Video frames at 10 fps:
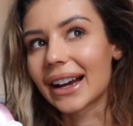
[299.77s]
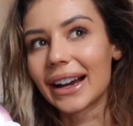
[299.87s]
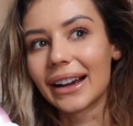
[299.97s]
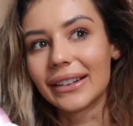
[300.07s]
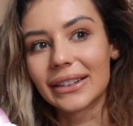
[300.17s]

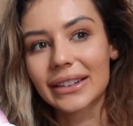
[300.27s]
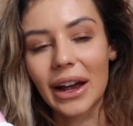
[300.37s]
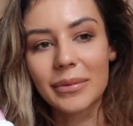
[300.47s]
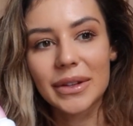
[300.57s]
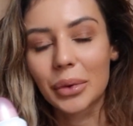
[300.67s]
and
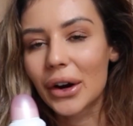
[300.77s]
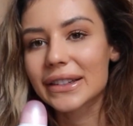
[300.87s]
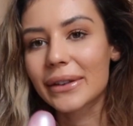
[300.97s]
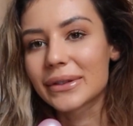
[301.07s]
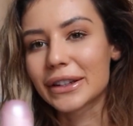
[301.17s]
I'm surprised
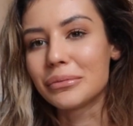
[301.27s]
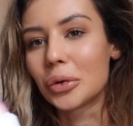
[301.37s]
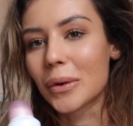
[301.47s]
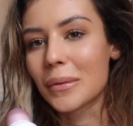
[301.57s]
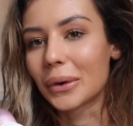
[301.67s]
I haven't seen
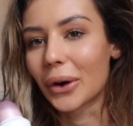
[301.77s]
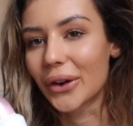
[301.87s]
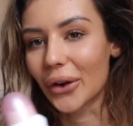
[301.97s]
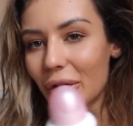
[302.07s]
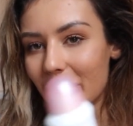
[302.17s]
more people
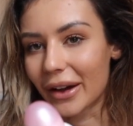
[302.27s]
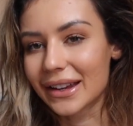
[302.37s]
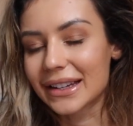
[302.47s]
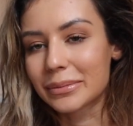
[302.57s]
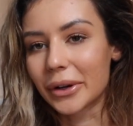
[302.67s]
going on about
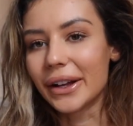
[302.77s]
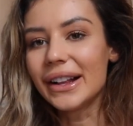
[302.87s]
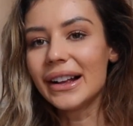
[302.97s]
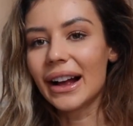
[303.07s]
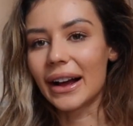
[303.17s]
this, but
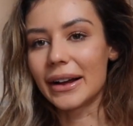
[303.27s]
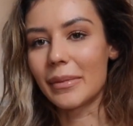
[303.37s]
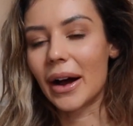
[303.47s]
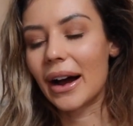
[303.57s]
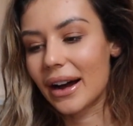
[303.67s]

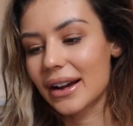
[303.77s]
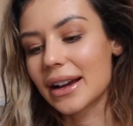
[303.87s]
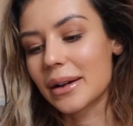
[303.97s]
I